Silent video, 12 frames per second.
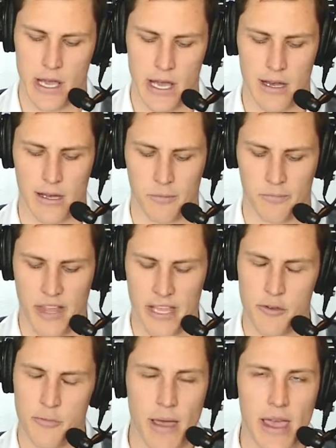that
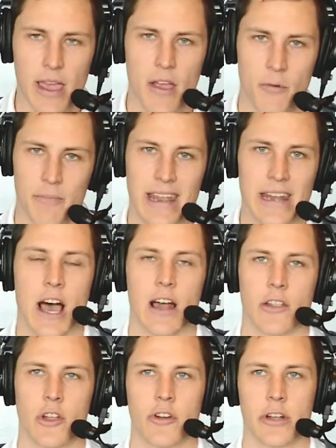you may or may not
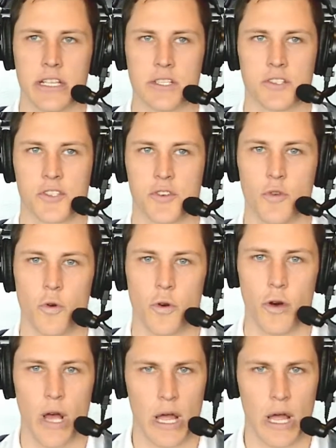learn in school,